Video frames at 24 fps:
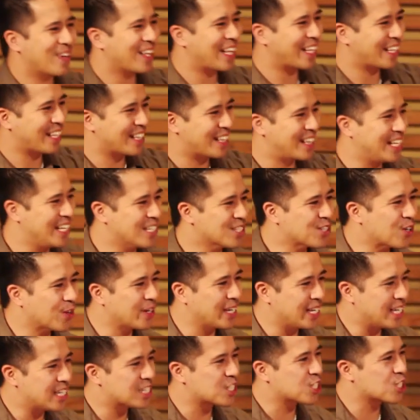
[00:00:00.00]
we were like, these
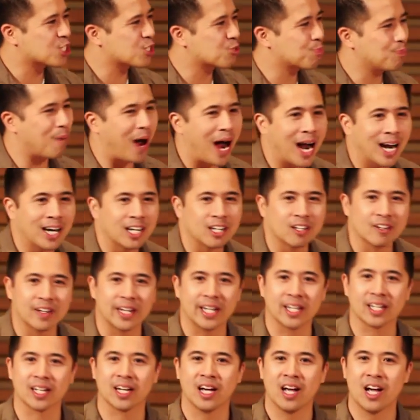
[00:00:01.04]
are
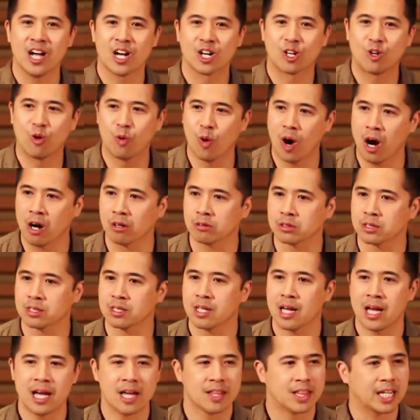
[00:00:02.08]
inspiring
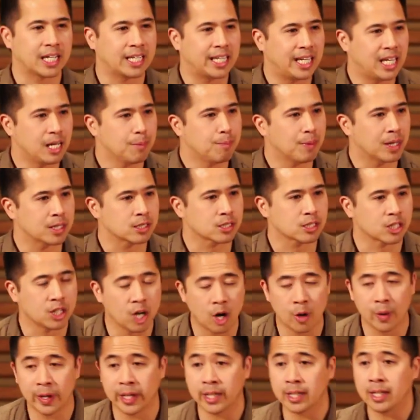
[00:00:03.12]
quotes that keep us
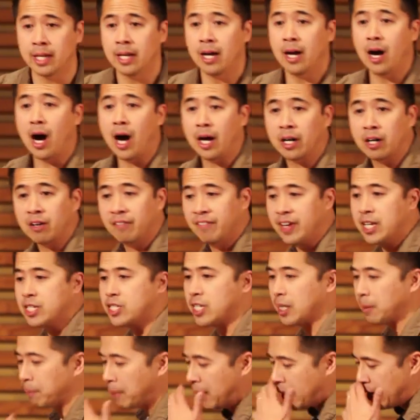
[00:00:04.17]
going on our
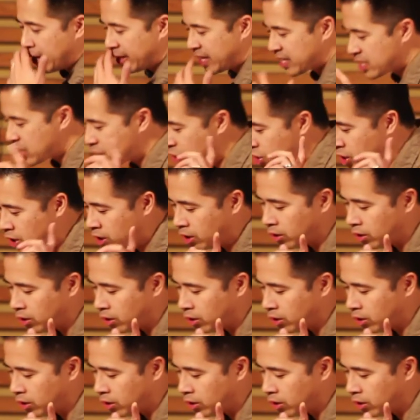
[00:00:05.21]
vision. This is